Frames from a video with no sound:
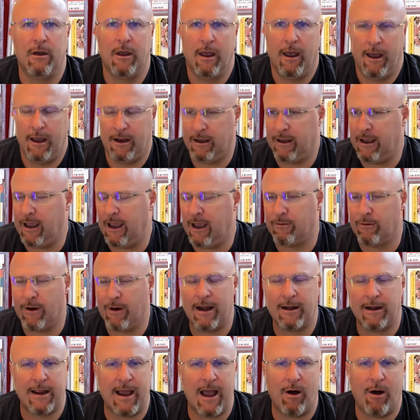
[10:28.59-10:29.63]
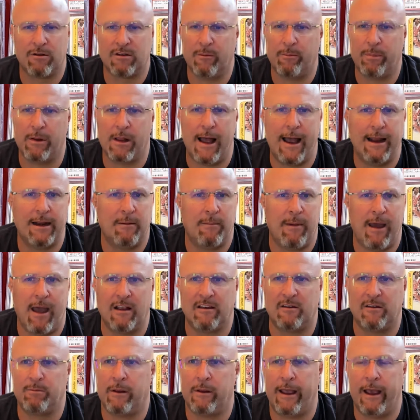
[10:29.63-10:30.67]
And again, right now, supply and demand's
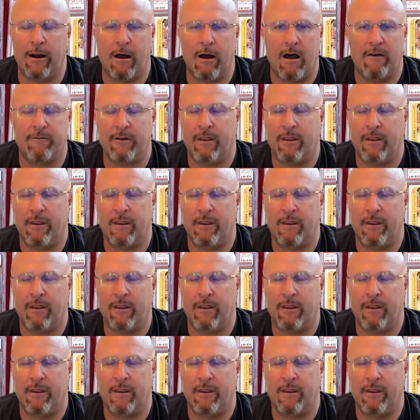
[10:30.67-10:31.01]
playing off,